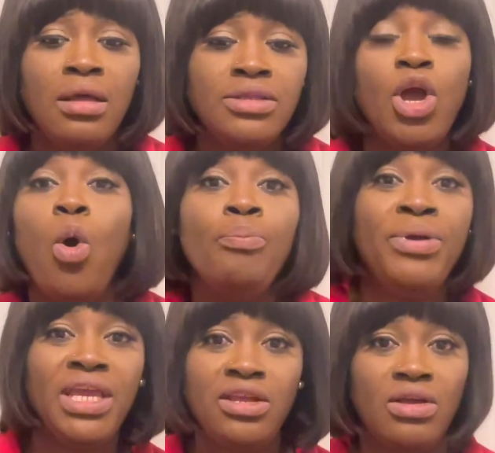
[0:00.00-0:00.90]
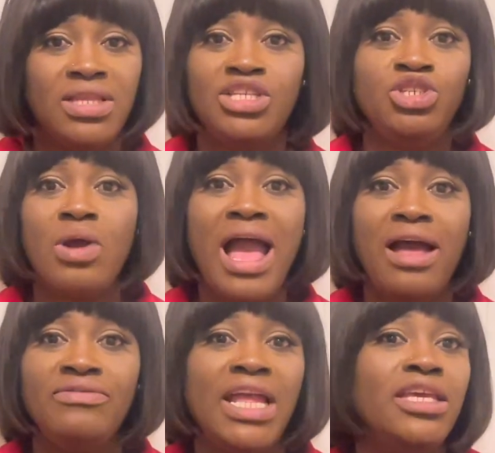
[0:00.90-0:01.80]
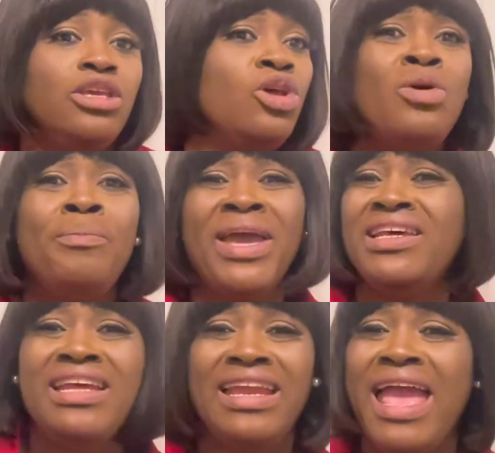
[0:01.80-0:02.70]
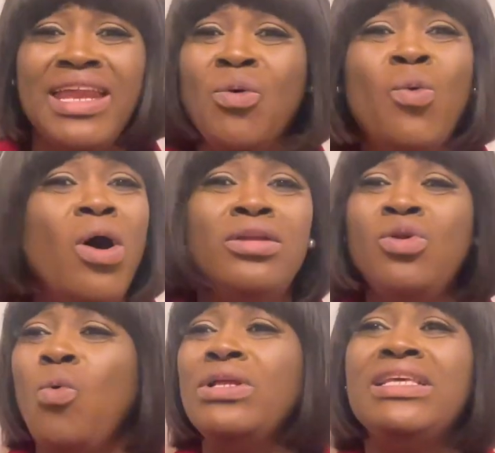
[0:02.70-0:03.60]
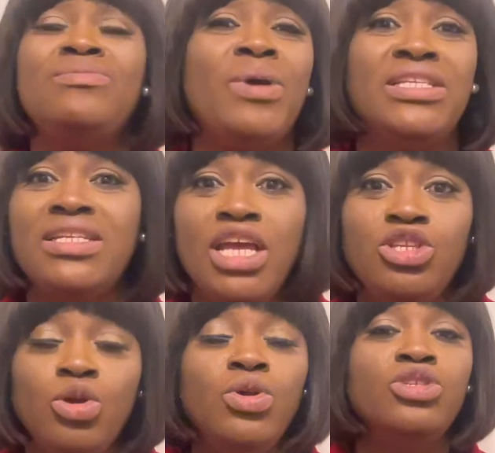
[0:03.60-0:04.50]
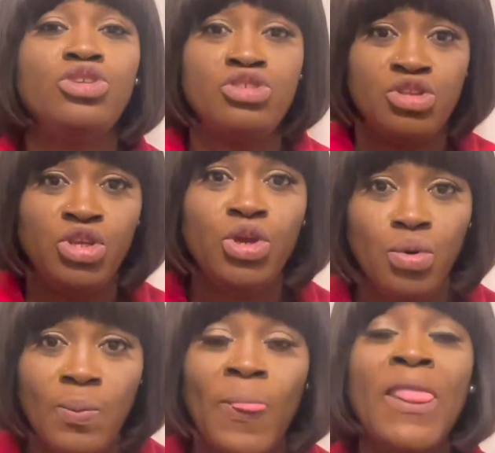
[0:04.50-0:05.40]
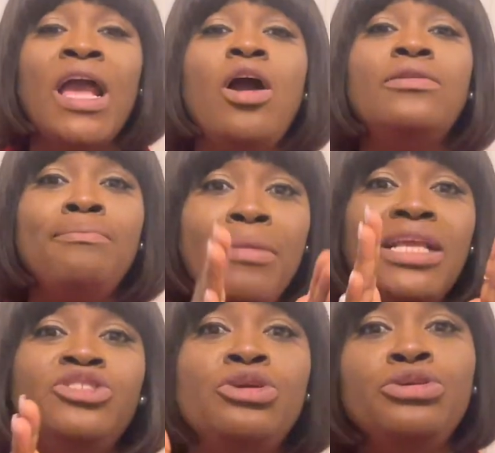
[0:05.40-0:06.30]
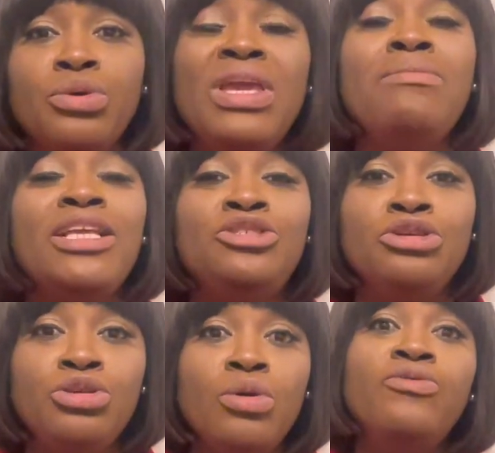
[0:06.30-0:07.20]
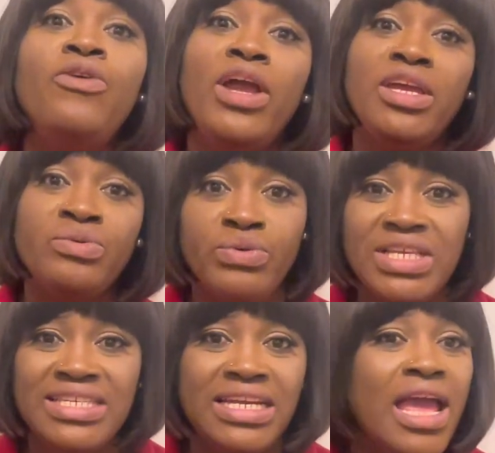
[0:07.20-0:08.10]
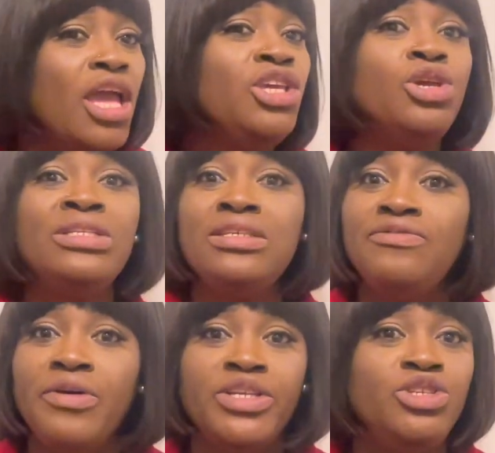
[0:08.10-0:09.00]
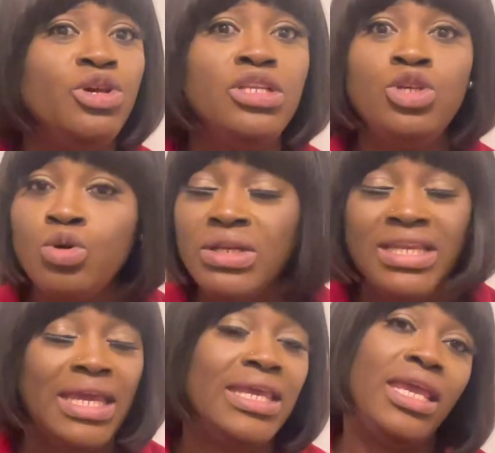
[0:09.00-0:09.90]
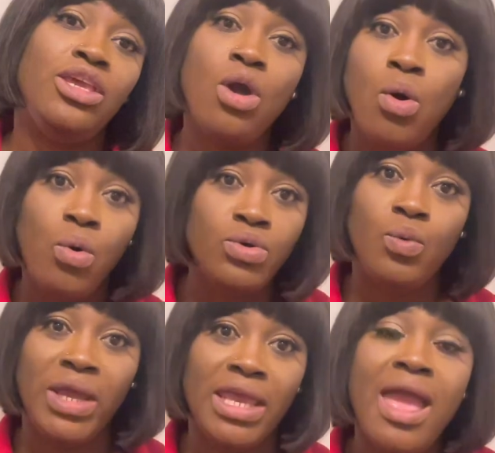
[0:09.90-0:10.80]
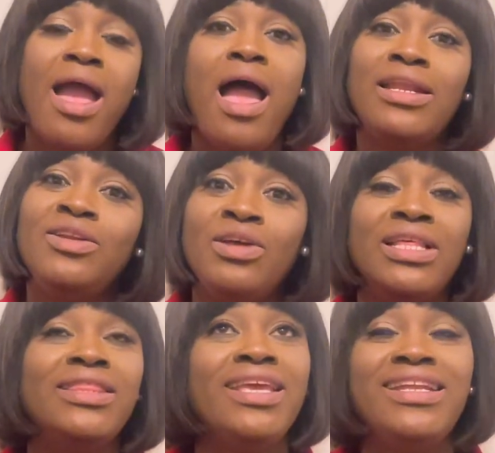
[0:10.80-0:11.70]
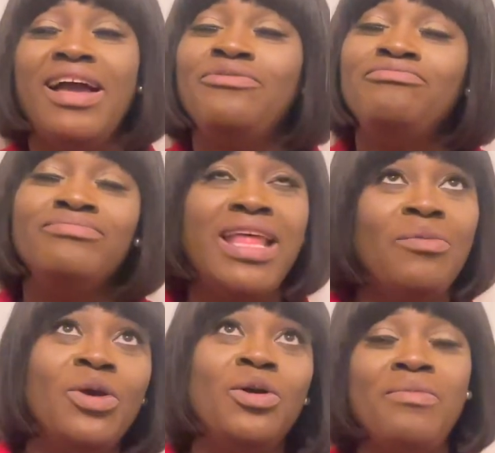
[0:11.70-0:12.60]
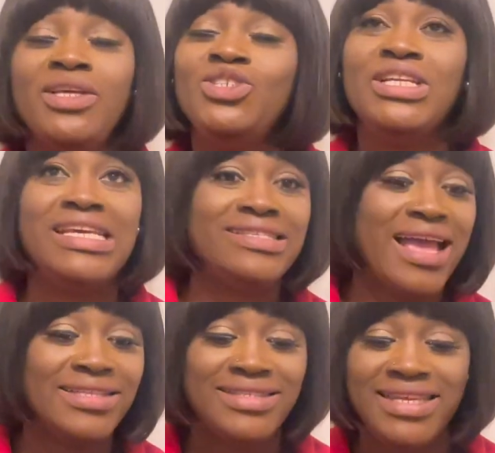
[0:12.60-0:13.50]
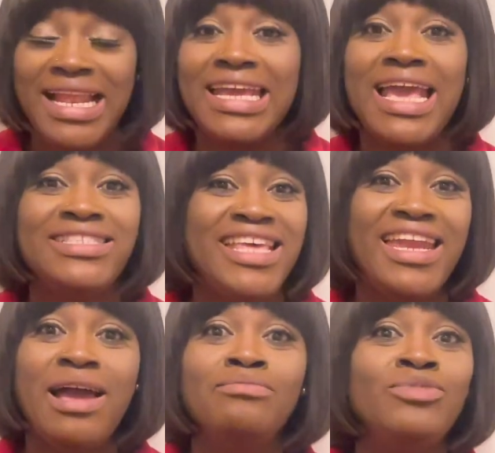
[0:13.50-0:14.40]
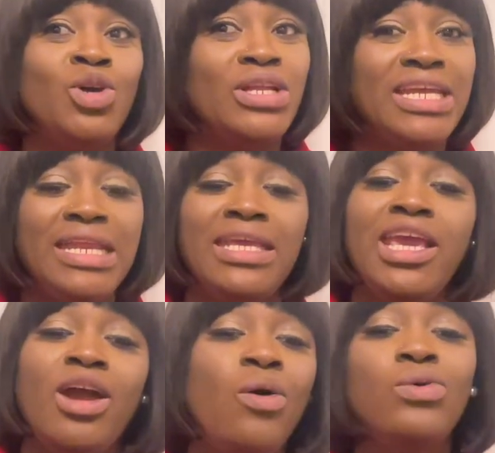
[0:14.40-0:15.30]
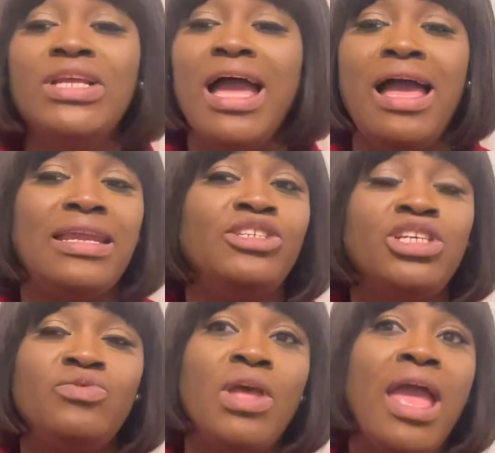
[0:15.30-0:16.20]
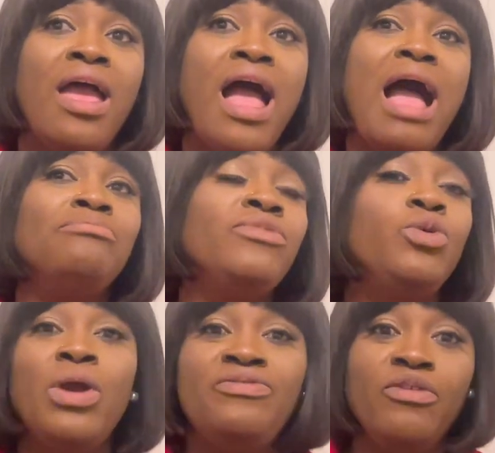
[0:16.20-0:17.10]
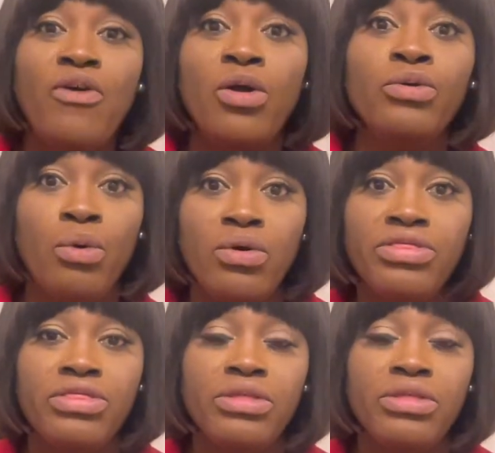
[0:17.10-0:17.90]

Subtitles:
the opinion that you have. Like, you're not better than anyone, no one is better than you, you're just you. God made you, He made you for a reason. You're different, you're unique in your own way. Another thing that I'm going to mention is that, see, like I said, I'm turning a year older, and I'm grateful for growth.